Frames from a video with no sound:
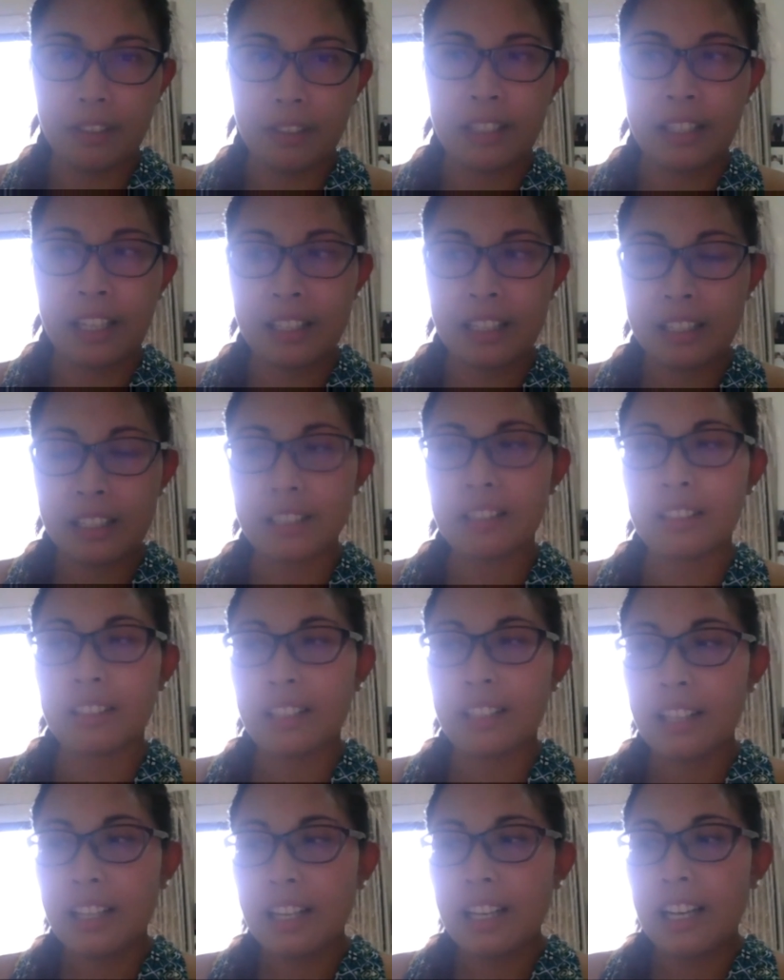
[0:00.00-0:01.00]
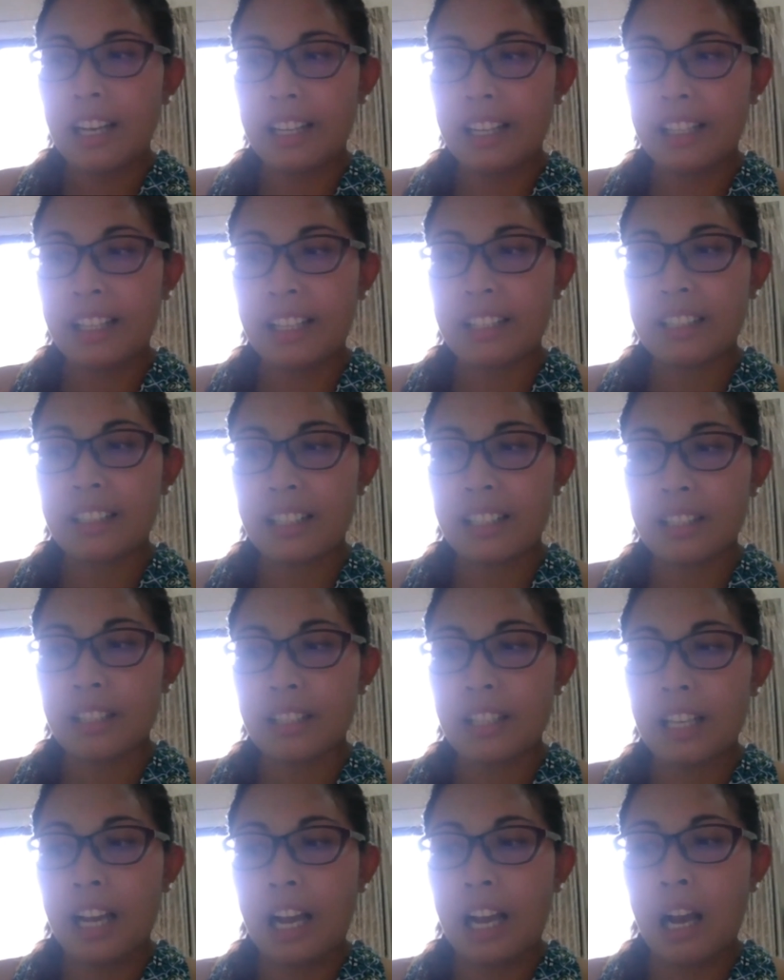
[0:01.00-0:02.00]
And I guess
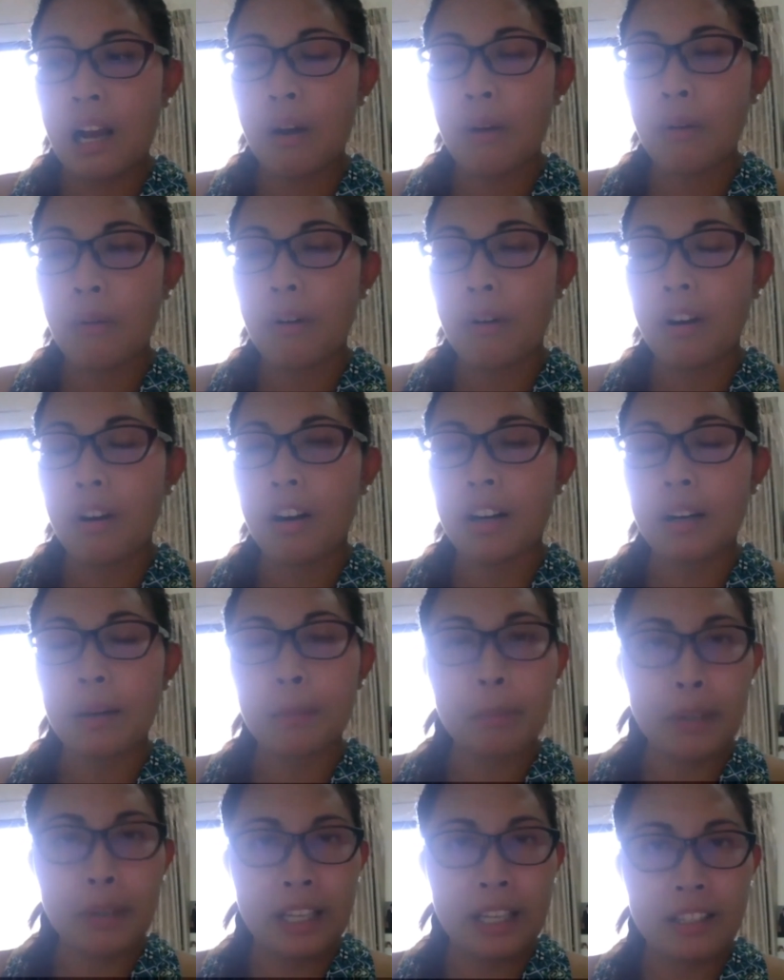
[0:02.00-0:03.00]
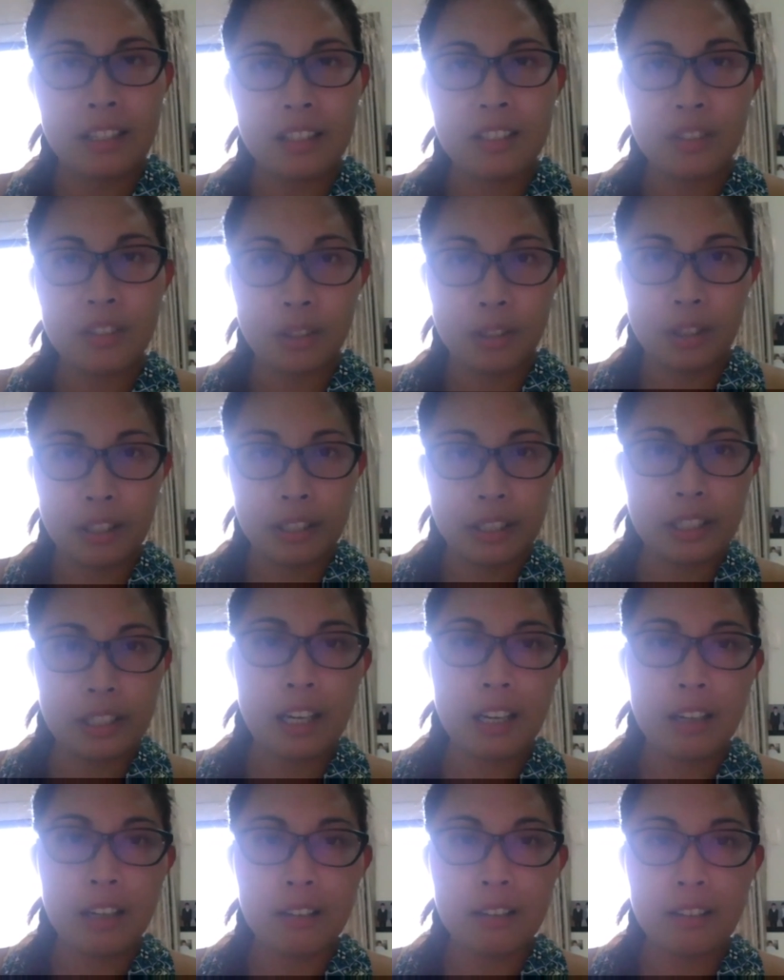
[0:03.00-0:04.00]
that's how our brand started
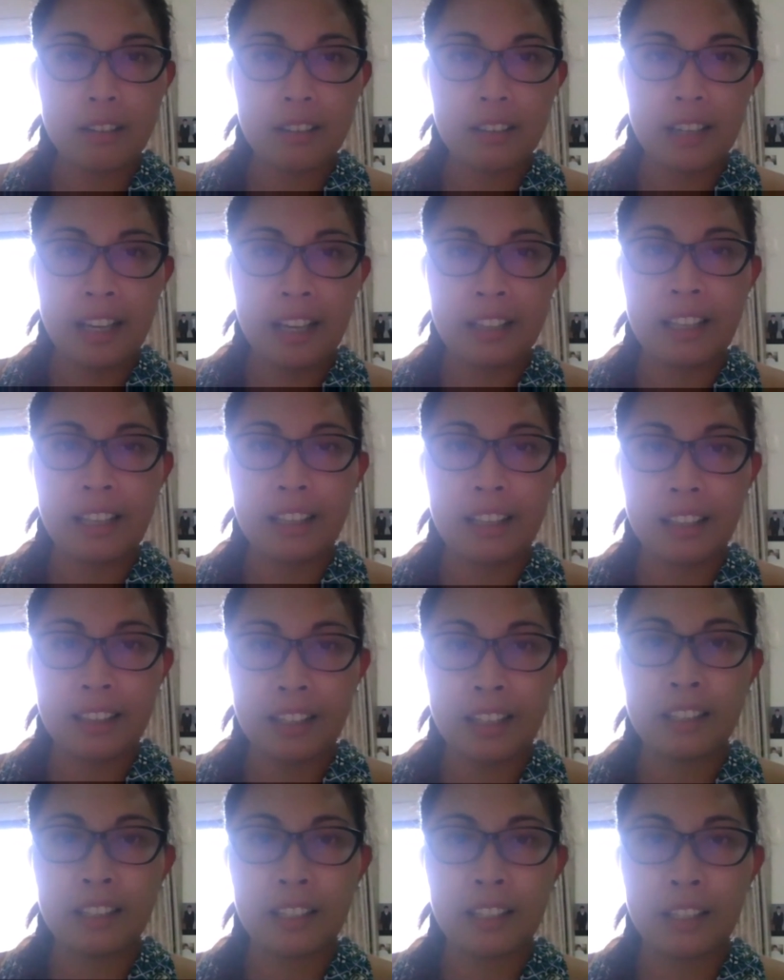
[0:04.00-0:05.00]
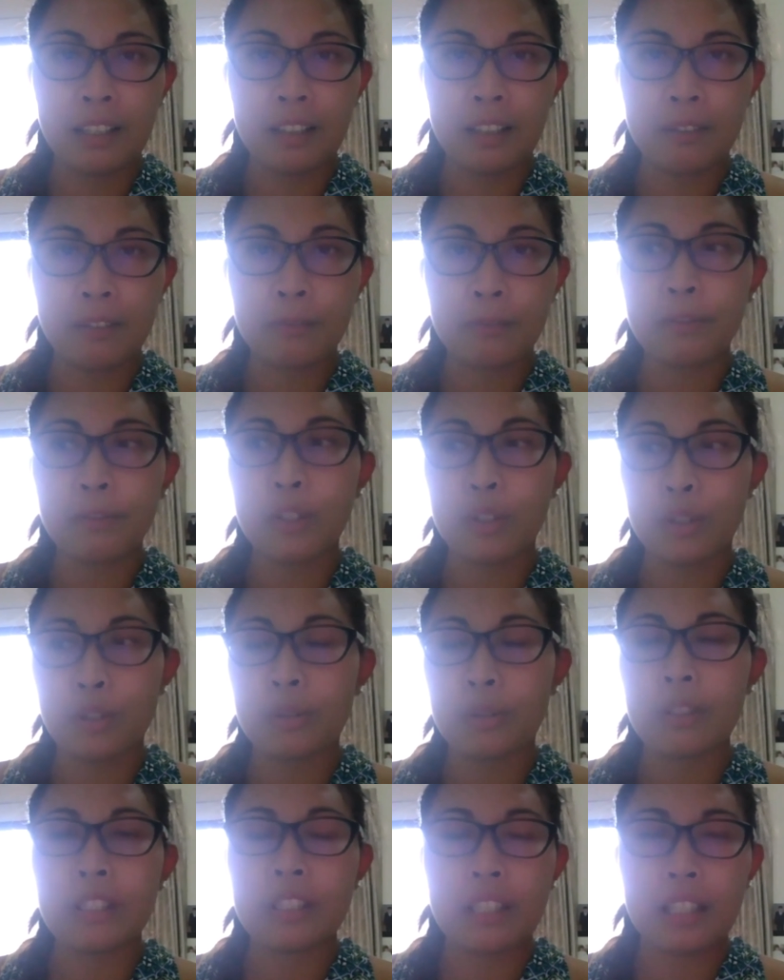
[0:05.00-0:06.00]
out, in that thinking,
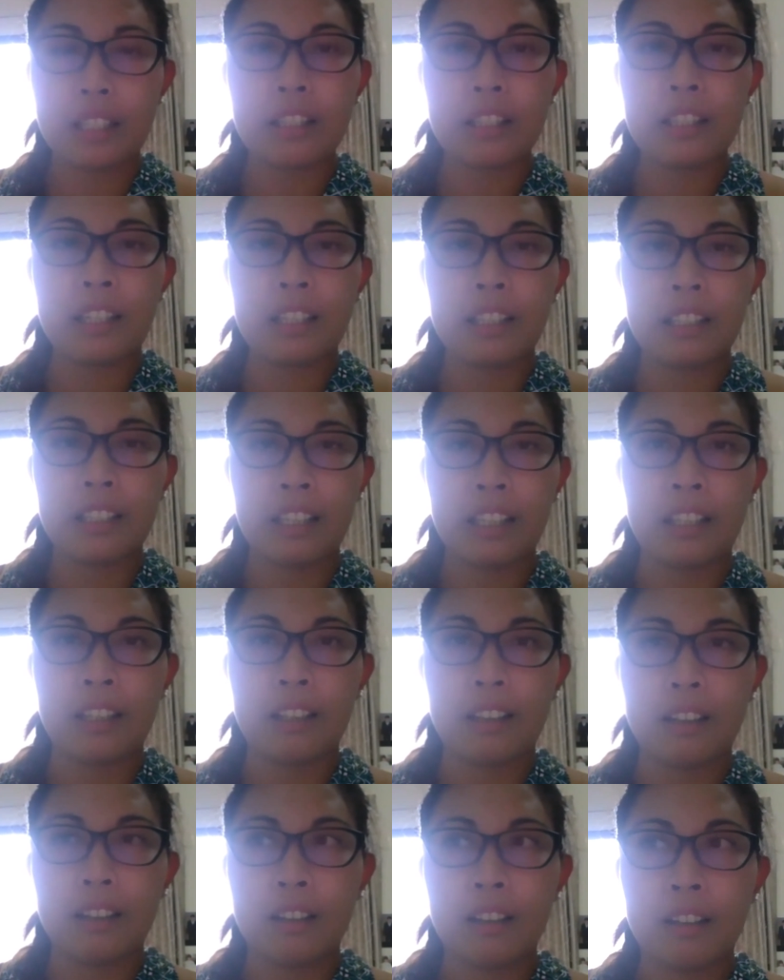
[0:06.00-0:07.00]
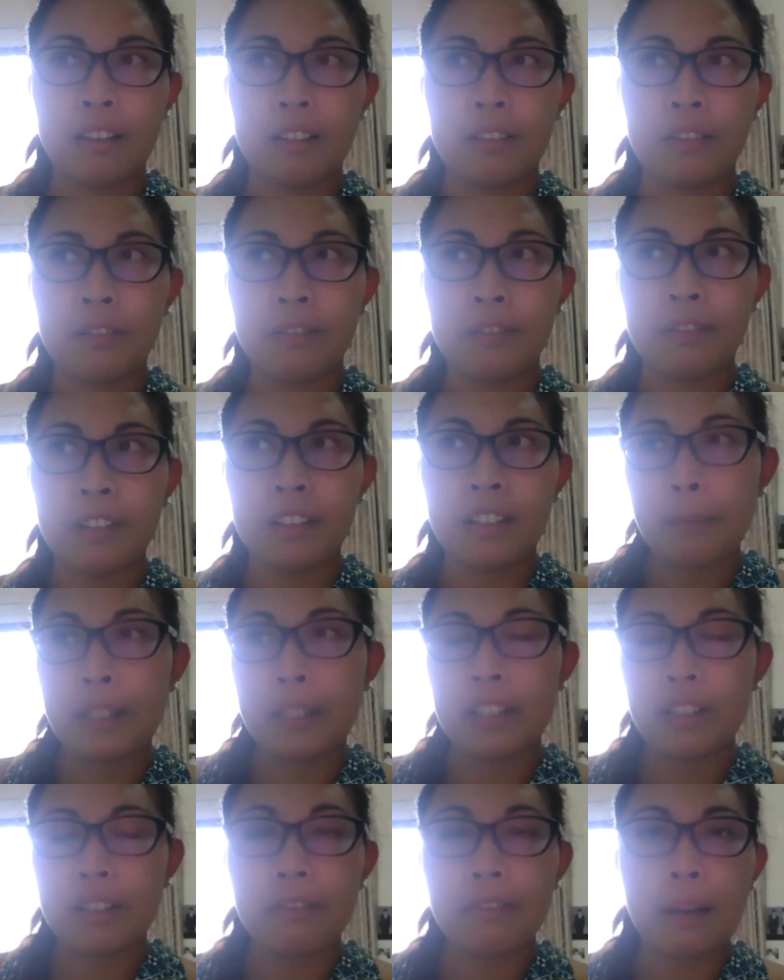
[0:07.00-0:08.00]
futuristic thinking of our
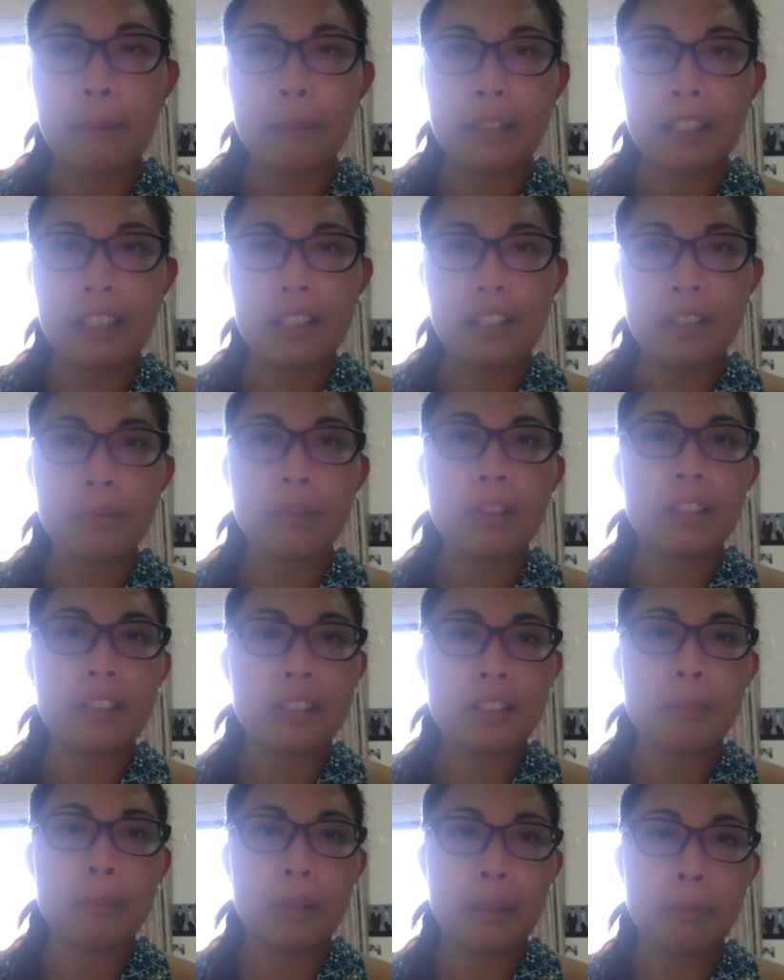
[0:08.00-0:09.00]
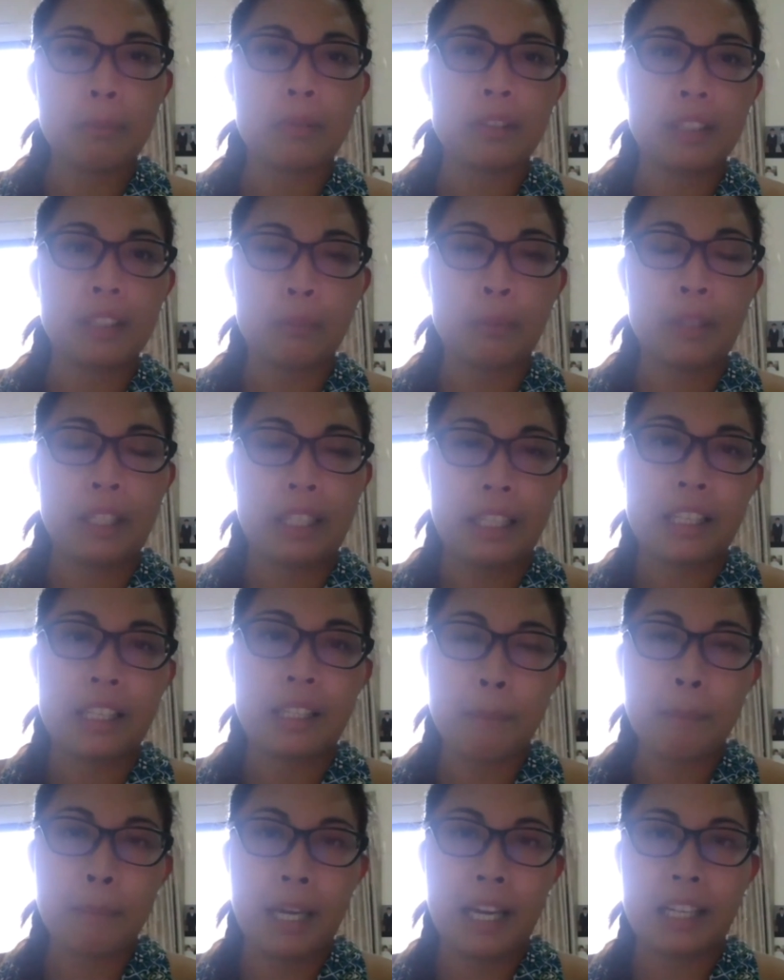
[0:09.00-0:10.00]
immediate family as well as the people that we
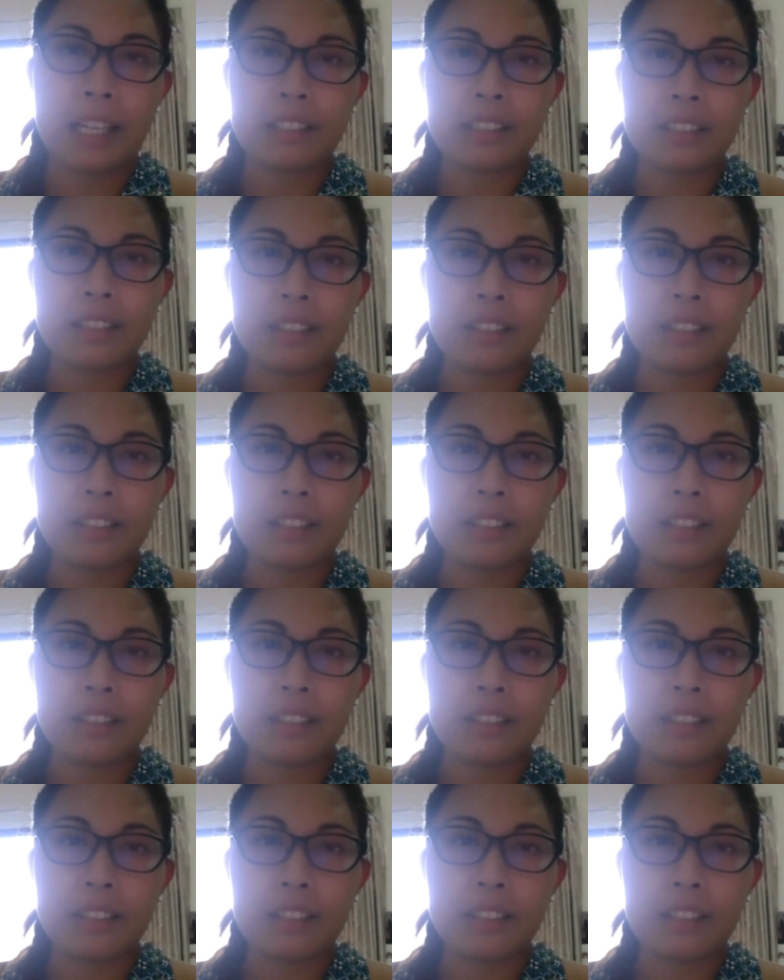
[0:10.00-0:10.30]
can impact.